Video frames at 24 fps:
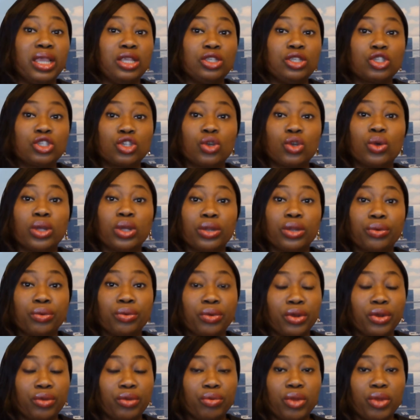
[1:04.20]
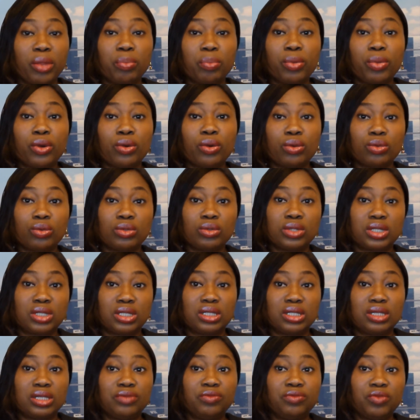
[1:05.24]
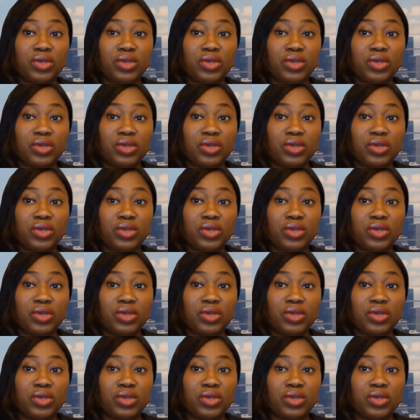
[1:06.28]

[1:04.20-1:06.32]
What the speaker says: in turn cripple the